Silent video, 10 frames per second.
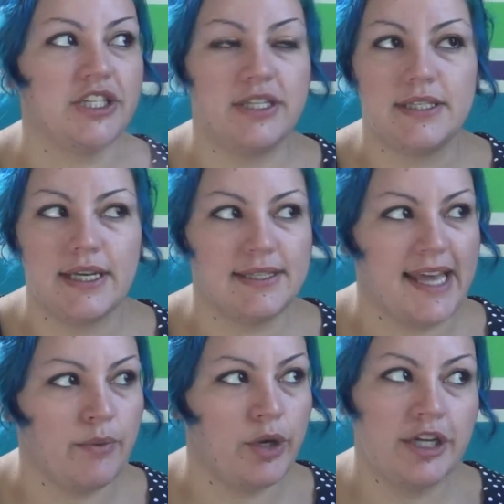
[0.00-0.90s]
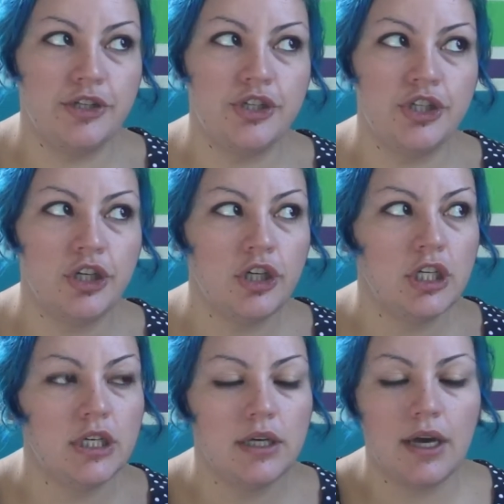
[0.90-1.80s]
the cheesesteak sandwich,
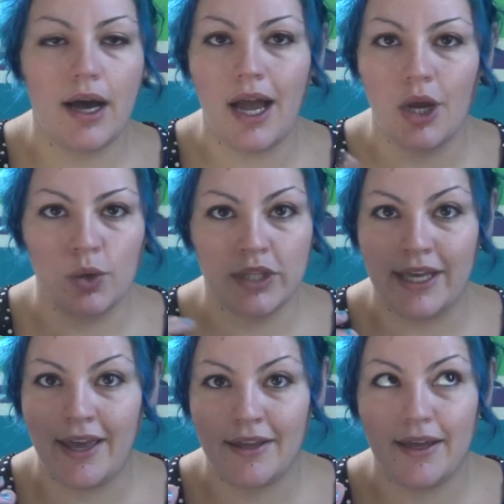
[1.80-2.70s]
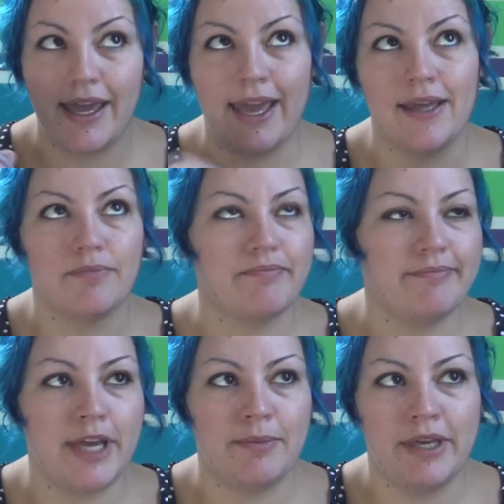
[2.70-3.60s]
I only ate
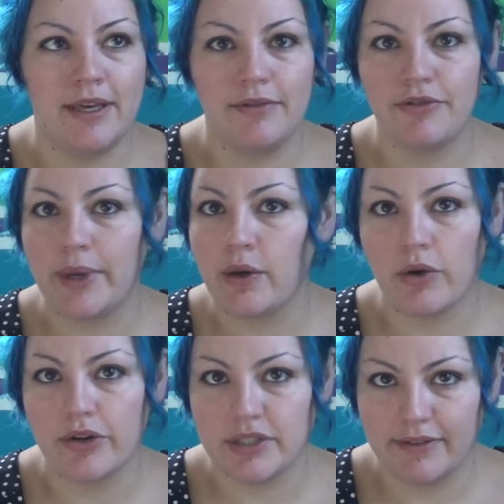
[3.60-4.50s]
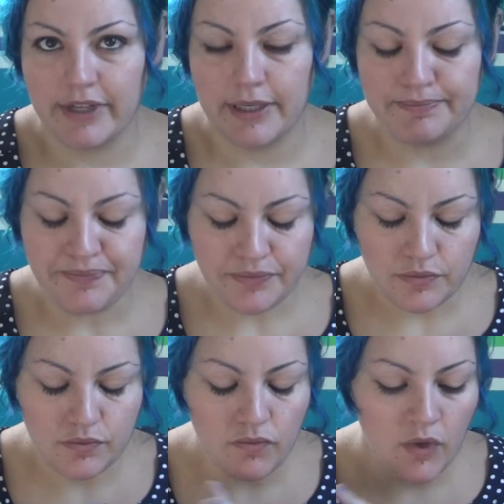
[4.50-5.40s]
maybe 3/4 of it,
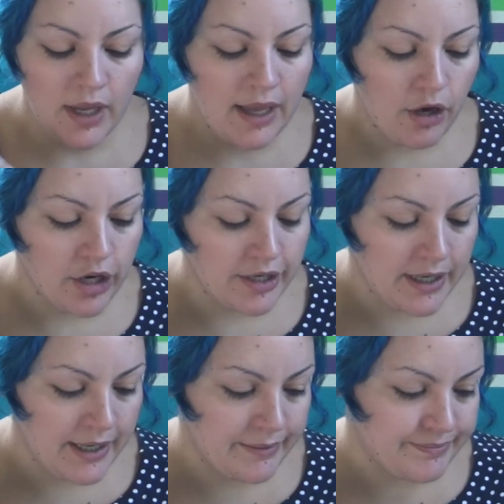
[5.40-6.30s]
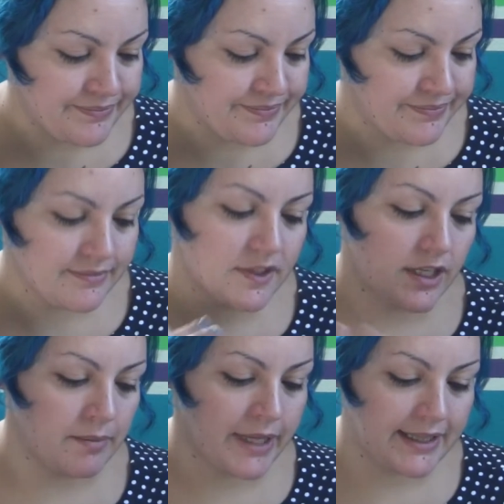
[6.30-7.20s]
or
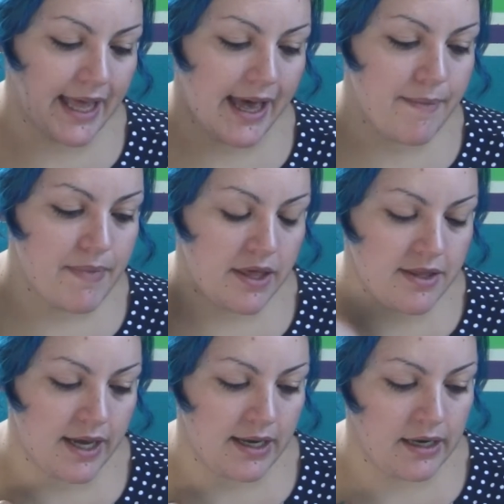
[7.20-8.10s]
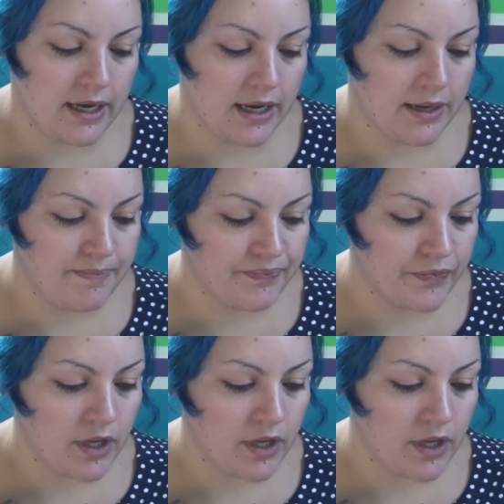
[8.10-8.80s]
something like that. And then